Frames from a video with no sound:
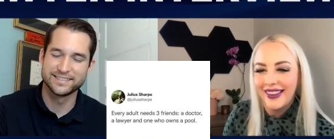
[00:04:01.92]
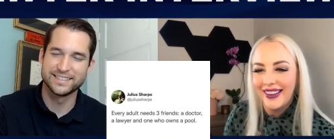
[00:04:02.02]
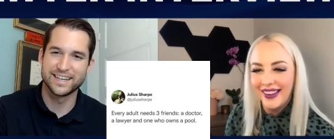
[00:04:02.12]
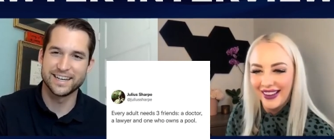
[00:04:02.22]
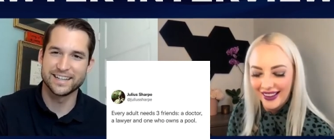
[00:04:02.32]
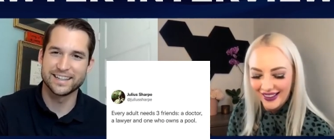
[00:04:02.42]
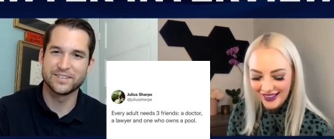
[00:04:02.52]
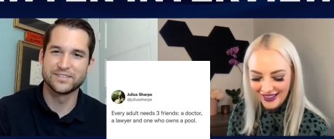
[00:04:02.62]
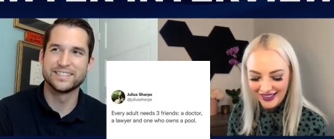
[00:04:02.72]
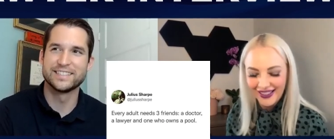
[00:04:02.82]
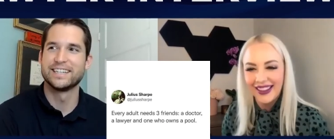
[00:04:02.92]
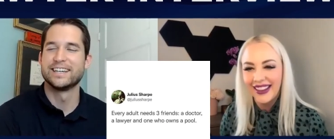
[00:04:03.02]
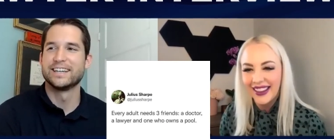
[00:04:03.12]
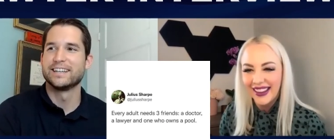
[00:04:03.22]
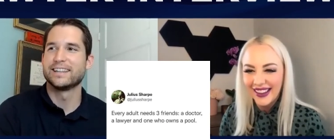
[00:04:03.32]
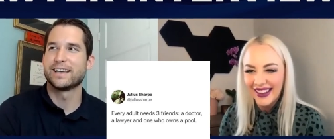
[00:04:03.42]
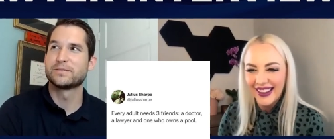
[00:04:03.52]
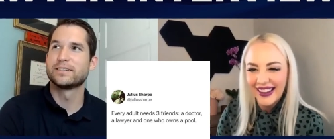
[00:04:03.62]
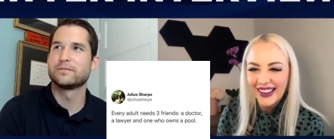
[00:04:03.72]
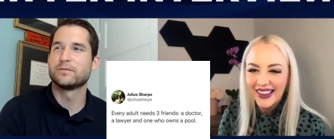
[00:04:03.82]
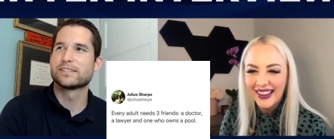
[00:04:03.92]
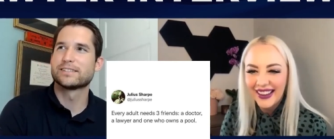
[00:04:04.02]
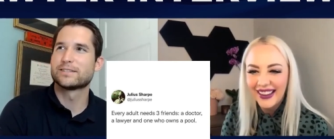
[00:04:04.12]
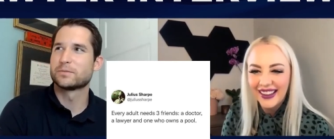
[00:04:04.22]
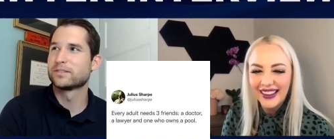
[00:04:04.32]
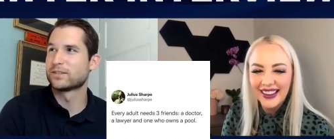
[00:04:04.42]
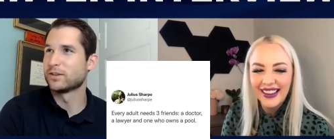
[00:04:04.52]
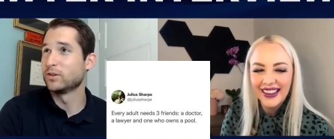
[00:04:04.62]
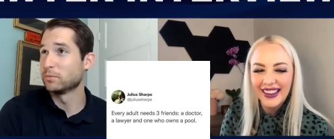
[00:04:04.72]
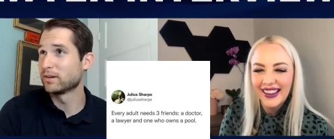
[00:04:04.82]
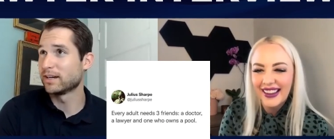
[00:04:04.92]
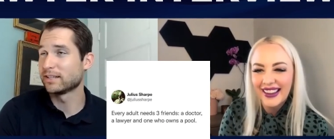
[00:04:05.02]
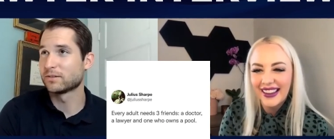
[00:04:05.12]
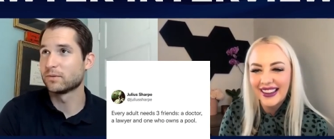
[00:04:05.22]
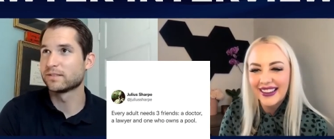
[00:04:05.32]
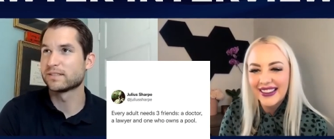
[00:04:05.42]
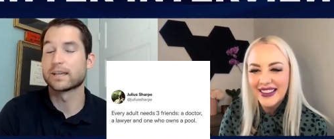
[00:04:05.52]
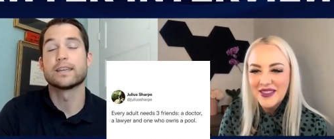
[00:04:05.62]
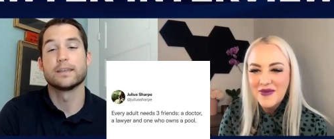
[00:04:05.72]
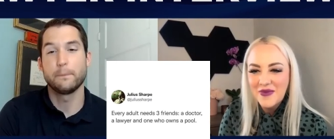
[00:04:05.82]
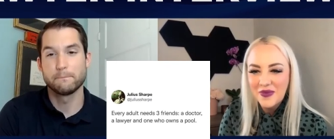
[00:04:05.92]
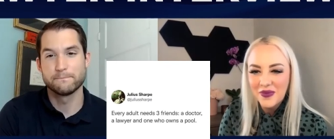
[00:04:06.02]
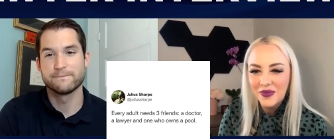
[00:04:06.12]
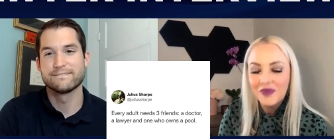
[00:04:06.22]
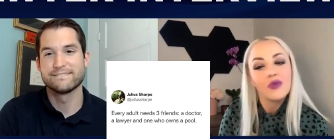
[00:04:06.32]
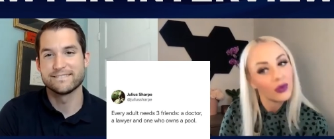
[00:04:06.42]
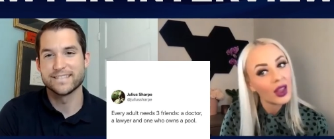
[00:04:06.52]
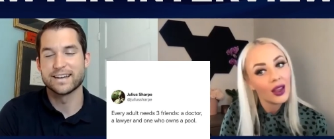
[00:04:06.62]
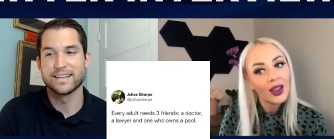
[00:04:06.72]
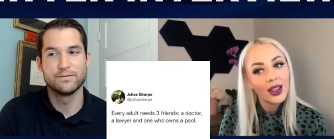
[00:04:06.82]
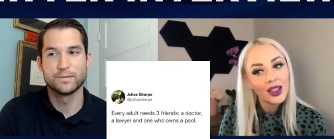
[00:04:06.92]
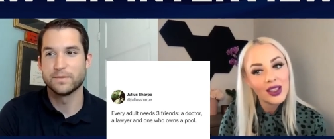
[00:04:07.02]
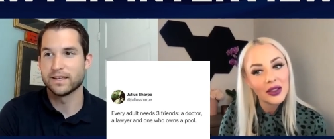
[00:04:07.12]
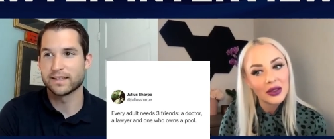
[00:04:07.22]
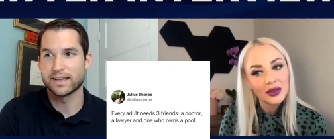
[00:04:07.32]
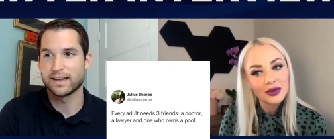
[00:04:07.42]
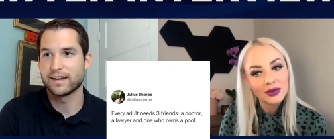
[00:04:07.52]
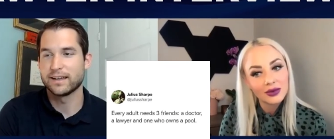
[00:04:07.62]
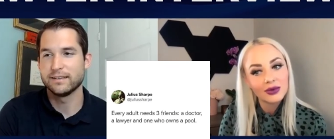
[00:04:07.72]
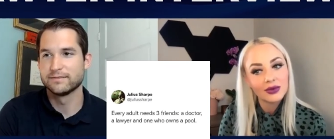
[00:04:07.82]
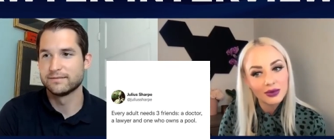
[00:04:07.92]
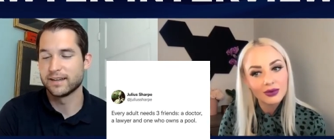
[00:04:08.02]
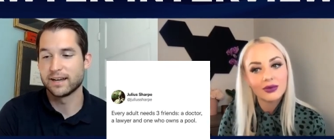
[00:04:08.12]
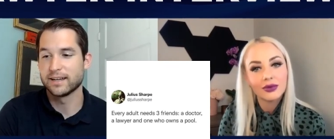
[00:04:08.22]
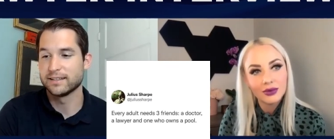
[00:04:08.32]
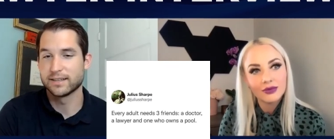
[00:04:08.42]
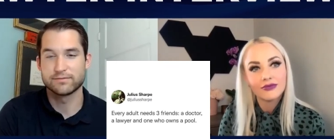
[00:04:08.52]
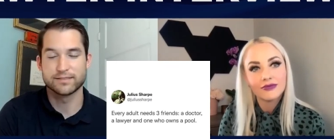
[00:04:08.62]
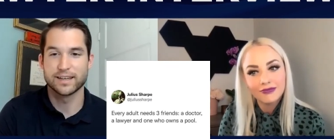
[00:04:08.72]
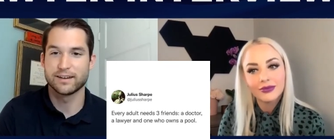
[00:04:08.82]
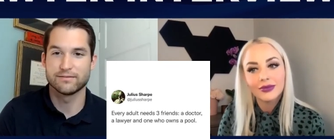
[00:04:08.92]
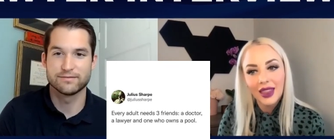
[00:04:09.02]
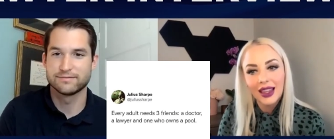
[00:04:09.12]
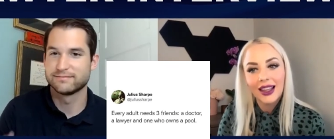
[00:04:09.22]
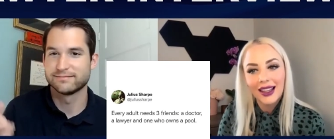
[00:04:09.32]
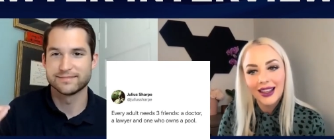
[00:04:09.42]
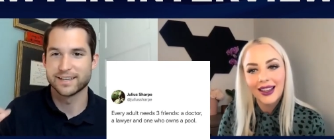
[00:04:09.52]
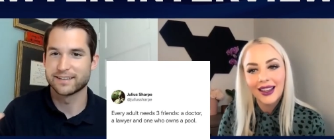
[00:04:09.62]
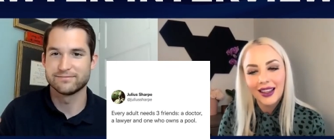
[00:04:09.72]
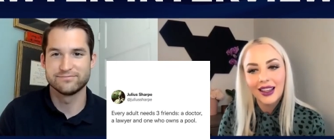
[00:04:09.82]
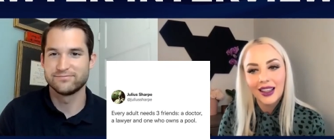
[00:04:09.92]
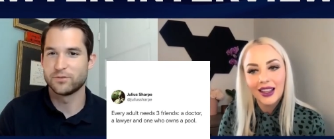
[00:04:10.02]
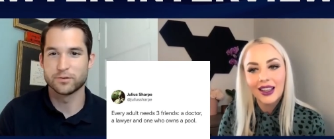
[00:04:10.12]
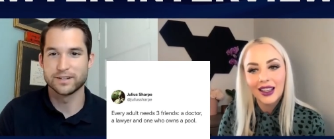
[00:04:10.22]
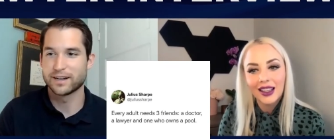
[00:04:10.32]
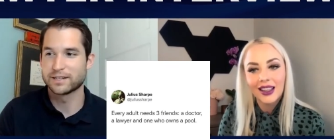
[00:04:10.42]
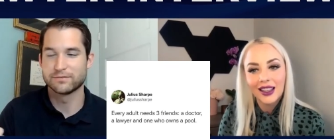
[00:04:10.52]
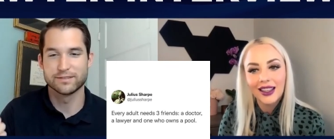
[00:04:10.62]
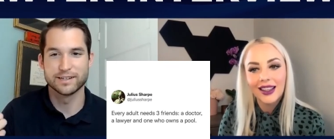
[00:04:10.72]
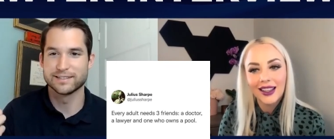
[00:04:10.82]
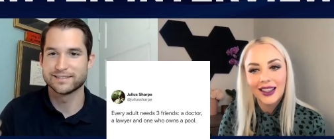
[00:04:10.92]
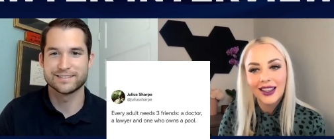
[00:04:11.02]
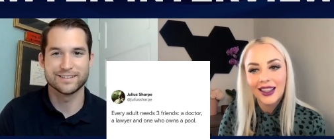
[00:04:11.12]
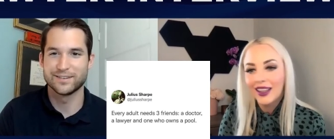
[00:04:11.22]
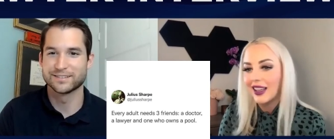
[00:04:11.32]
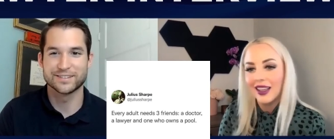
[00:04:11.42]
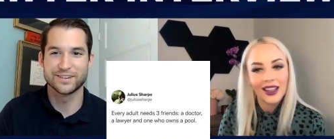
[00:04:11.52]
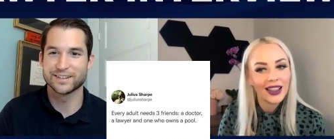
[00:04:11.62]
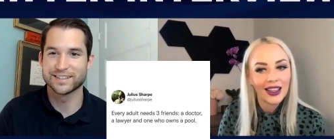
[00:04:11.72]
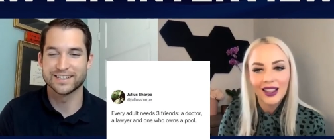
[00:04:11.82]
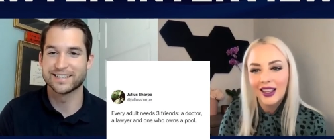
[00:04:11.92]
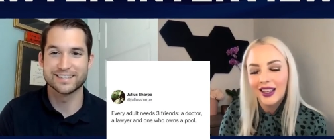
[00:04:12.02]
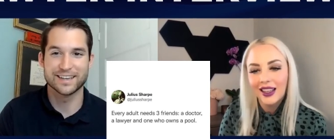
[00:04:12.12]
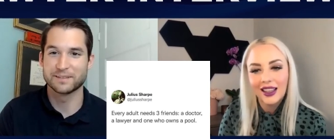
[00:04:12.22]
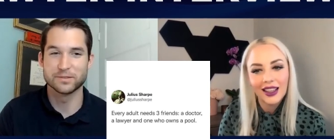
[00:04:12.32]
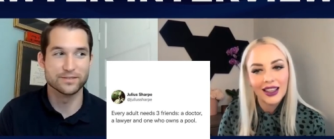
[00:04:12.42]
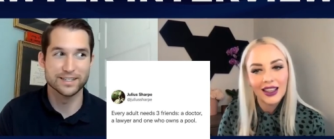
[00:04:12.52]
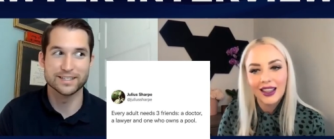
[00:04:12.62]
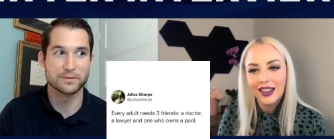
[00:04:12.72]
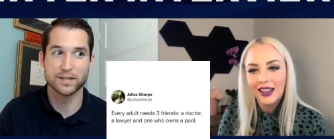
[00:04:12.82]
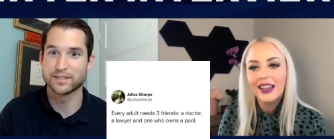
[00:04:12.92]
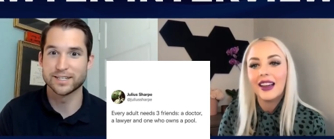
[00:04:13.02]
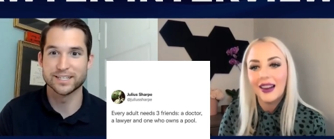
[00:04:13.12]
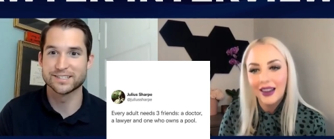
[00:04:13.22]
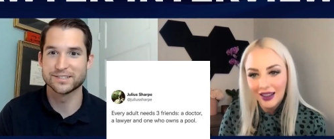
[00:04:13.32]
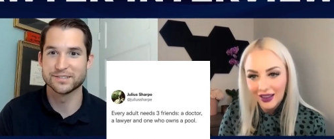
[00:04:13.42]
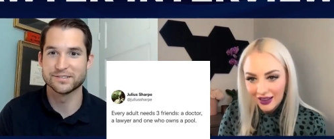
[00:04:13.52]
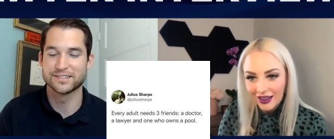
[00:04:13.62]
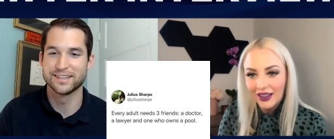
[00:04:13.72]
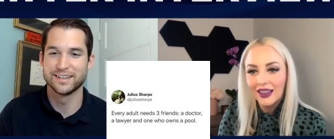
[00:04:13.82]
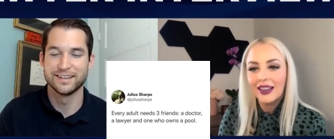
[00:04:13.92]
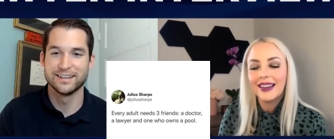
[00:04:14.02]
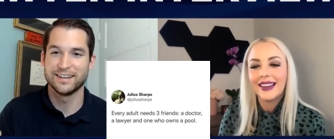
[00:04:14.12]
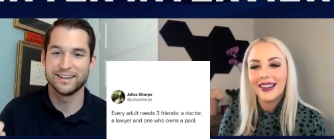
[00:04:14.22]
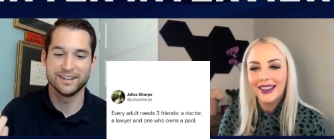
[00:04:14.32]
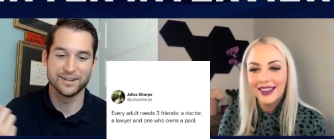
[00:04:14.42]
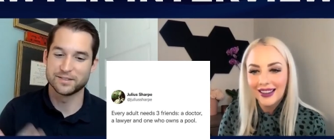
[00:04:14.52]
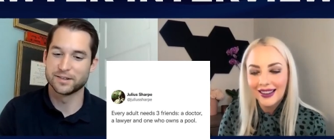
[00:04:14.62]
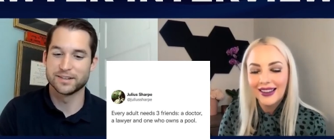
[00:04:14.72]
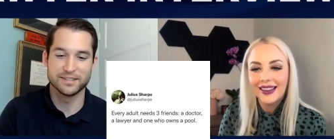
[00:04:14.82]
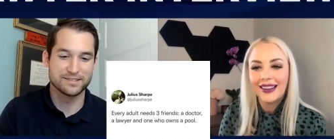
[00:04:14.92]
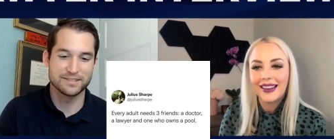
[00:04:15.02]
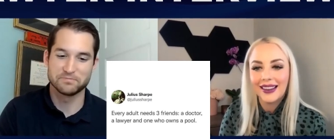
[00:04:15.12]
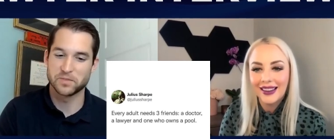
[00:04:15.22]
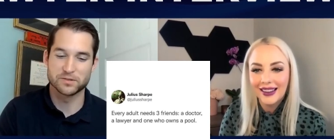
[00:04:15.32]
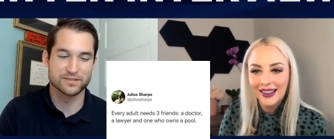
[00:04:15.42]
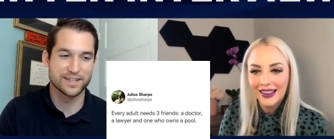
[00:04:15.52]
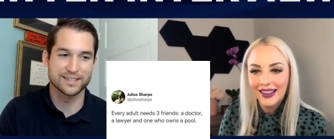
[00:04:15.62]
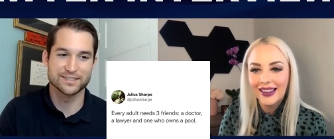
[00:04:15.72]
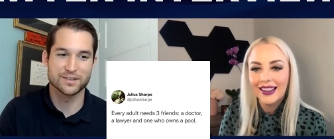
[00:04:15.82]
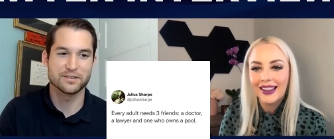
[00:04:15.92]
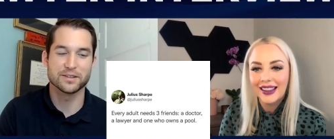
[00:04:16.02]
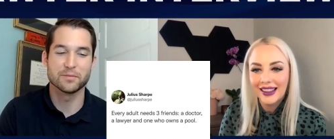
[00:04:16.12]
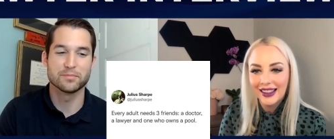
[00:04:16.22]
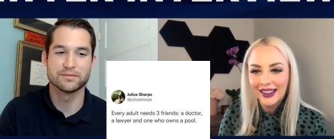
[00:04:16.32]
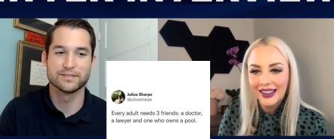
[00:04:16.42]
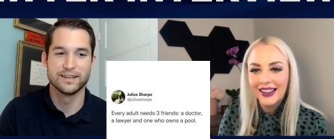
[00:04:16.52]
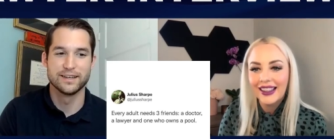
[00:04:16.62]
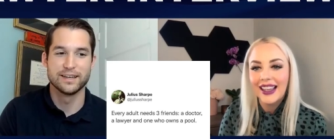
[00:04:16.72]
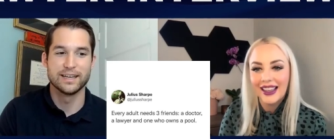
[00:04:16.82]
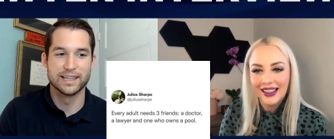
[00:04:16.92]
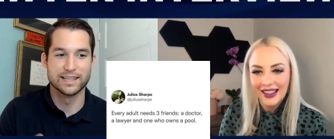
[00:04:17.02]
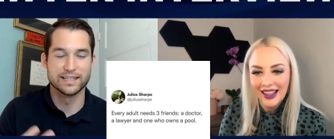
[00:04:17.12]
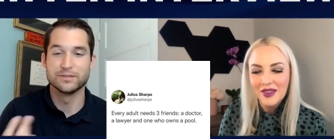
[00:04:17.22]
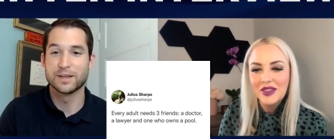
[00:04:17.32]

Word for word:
Speaker 1: yeah, that one, that one wasn't so much the humor as it was like, yep, yeah, even me, like I, I definitely have like four doctor friends on call at any time of any time I have any issues. Uh, attorneys, those are nice to call up and then you